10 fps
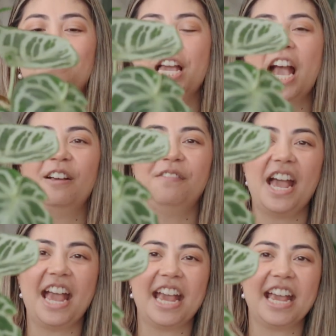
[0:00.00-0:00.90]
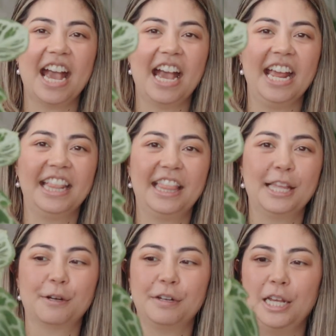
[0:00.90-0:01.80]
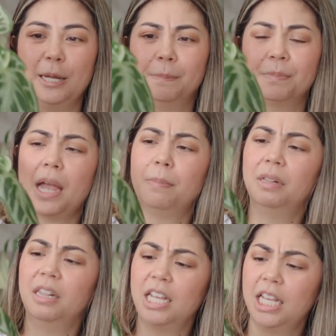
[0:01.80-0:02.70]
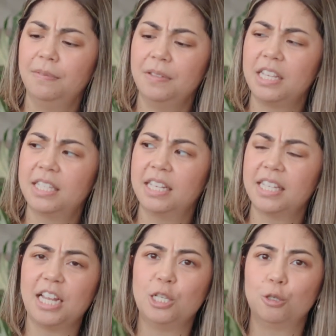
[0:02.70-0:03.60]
We have a Anthurium, I believe this is a